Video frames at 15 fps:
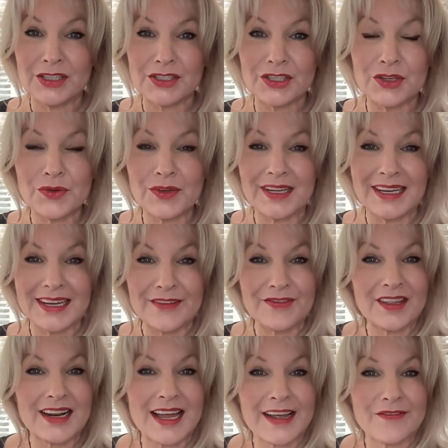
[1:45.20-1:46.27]
so you can live
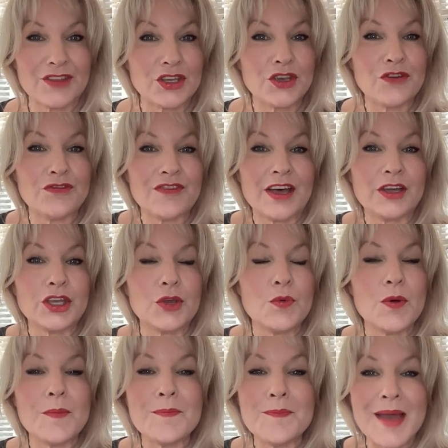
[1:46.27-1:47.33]
the life that you felt you
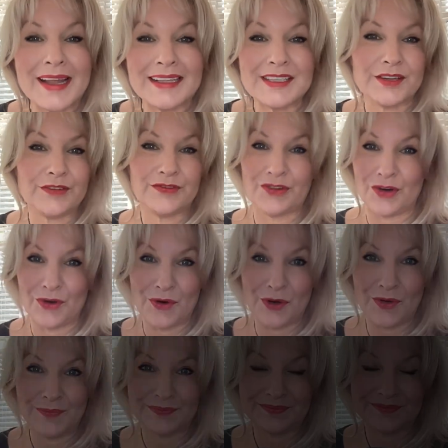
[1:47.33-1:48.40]
were meant for.